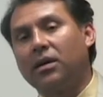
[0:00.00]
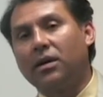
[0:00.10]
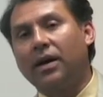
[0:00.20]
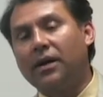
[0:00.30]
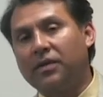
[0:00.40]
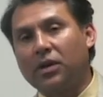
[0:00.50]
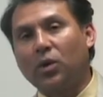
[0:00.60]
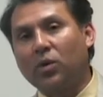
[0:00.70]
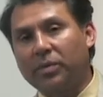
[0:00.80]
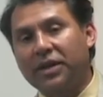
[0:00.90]
uh, have a
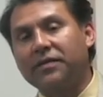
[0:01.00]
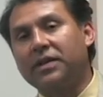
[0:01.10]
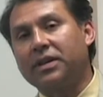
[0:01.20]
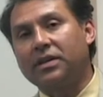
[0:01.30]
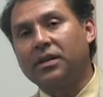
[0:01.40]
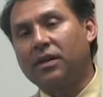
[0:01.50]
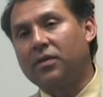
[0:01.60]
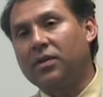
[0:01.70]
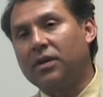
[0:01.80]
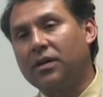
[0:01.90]
lower benefited
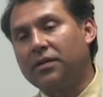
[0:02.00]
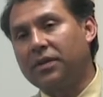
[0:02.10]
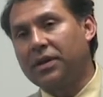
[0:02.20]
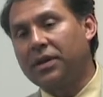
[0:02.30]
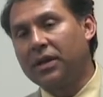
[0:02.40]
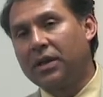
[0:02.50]
level of uh,